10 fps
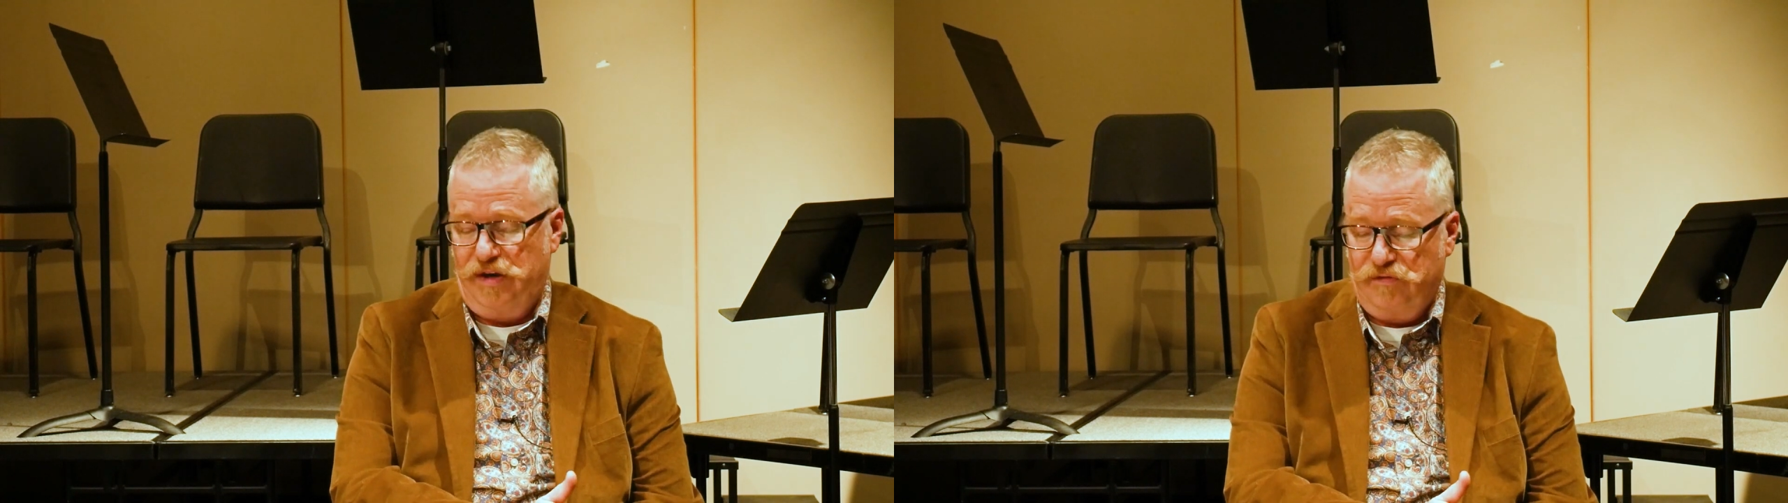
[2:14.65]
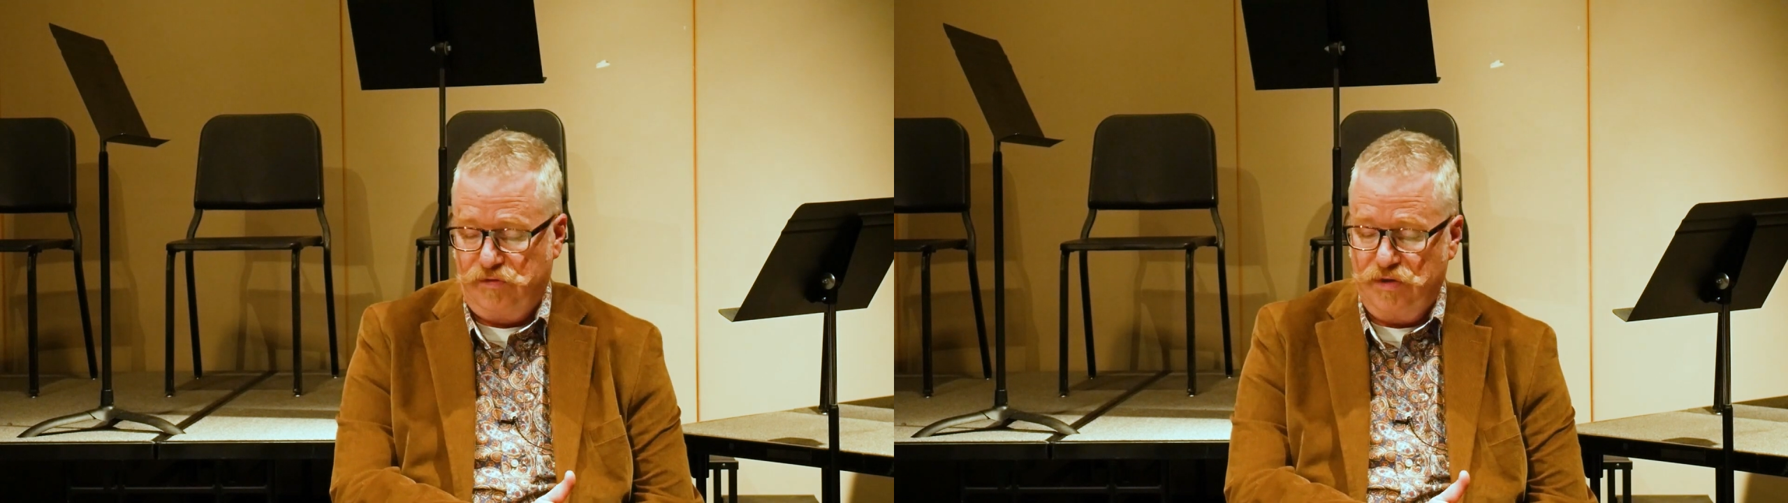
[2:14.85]

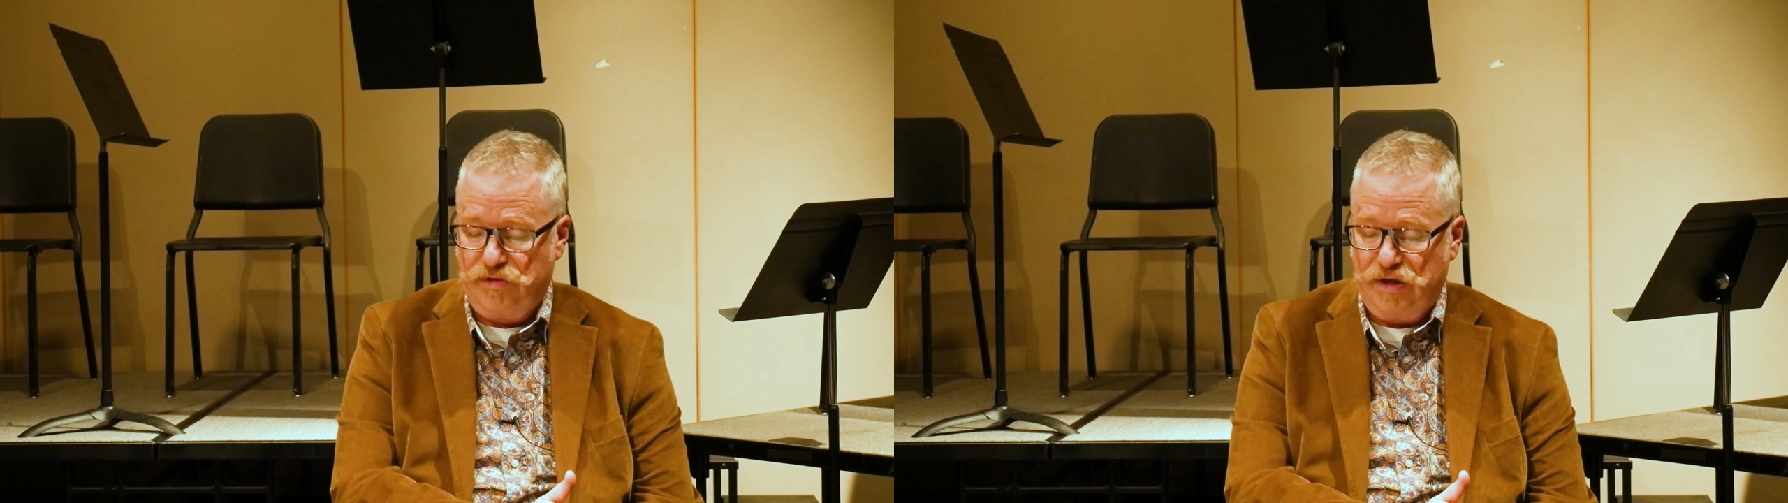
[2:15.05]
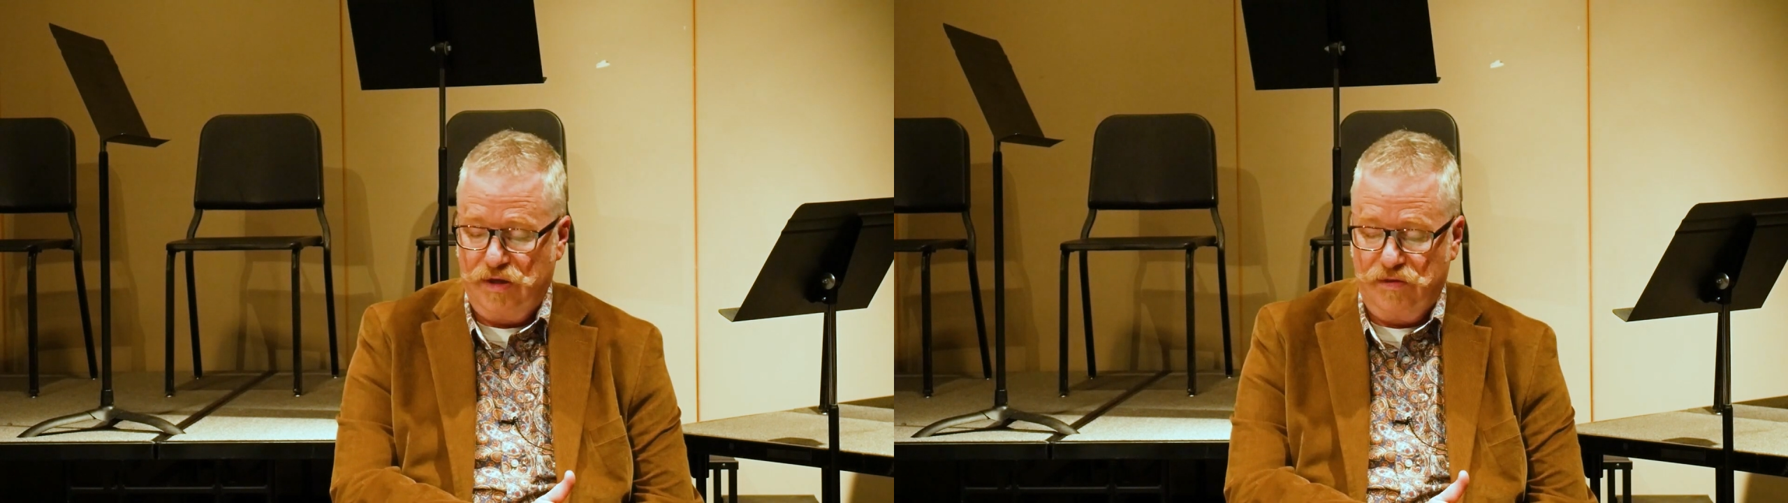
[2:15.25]

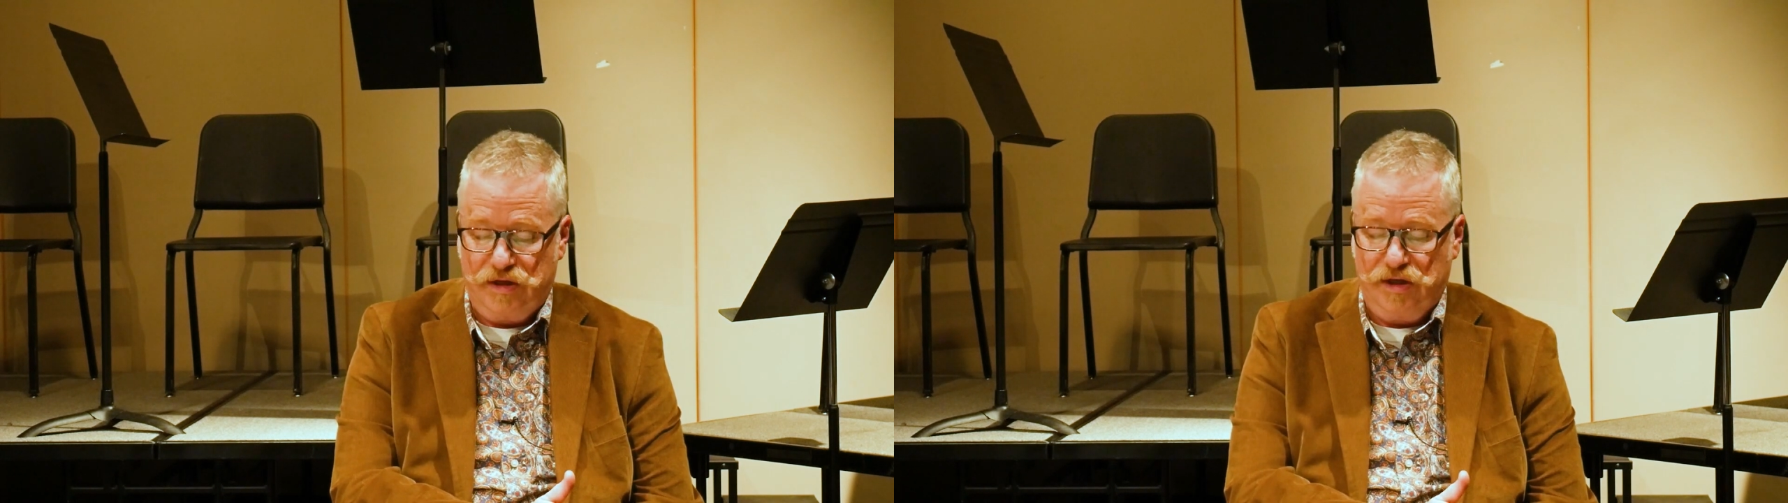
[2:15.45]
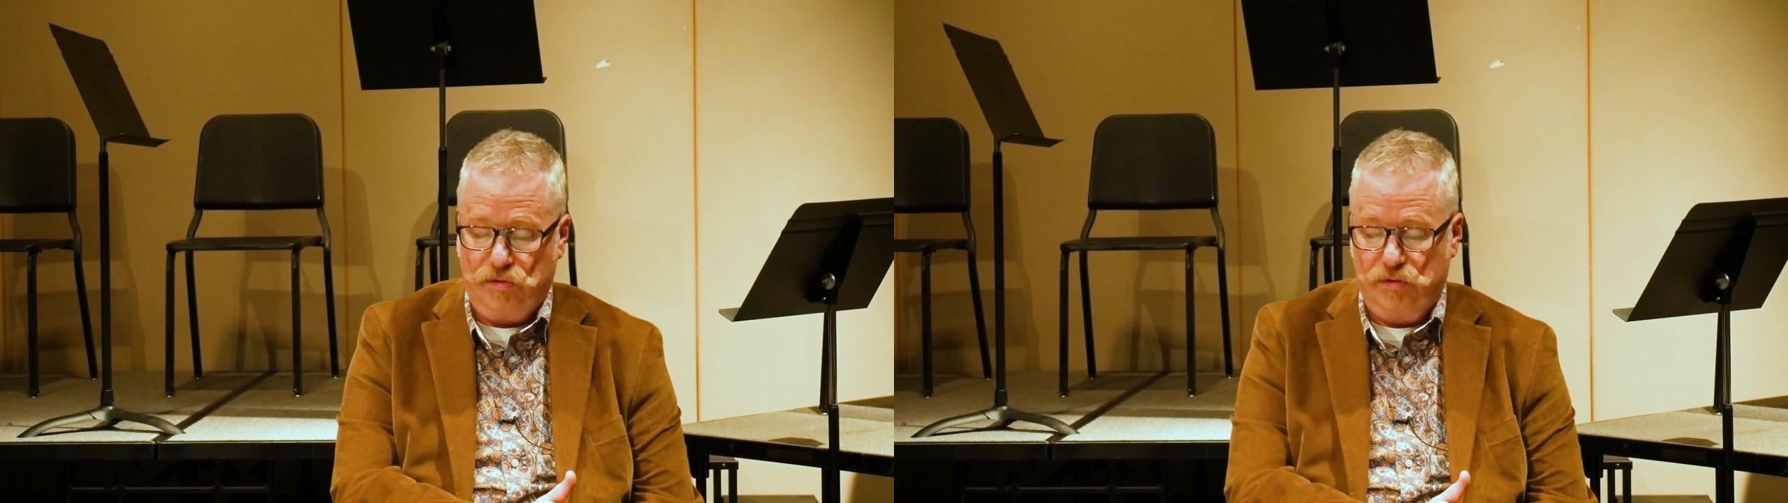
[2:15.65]
everything that
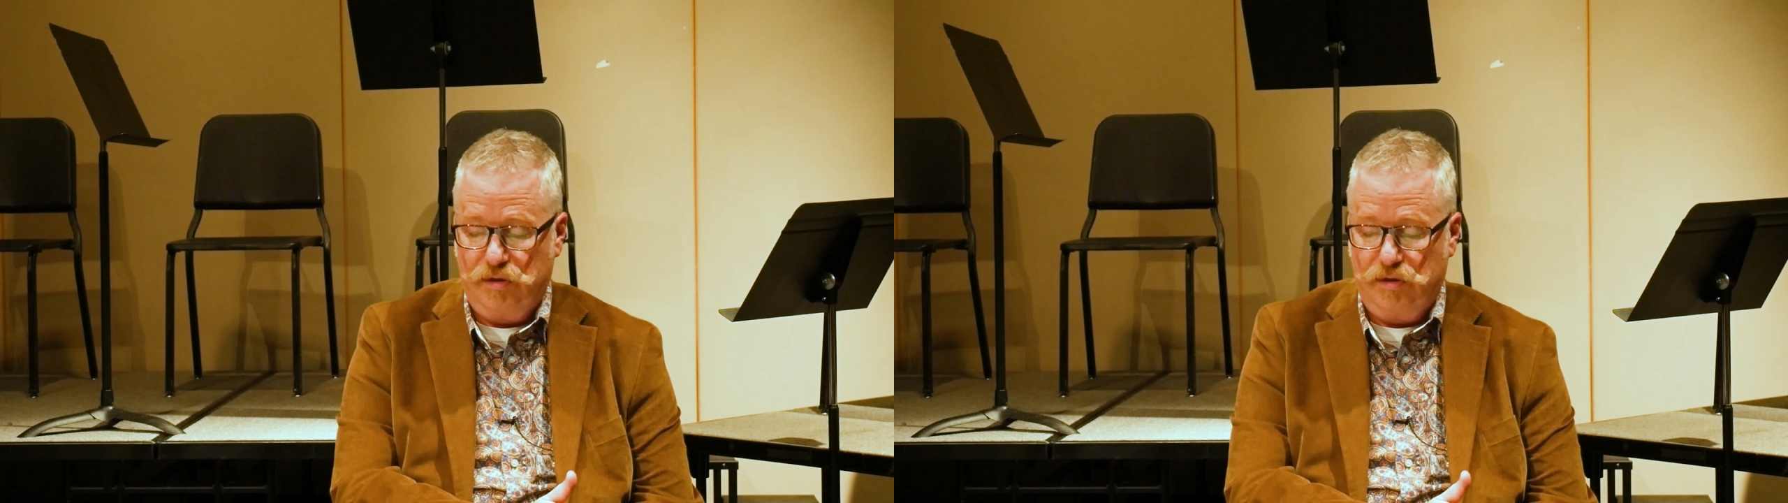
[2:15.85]
he could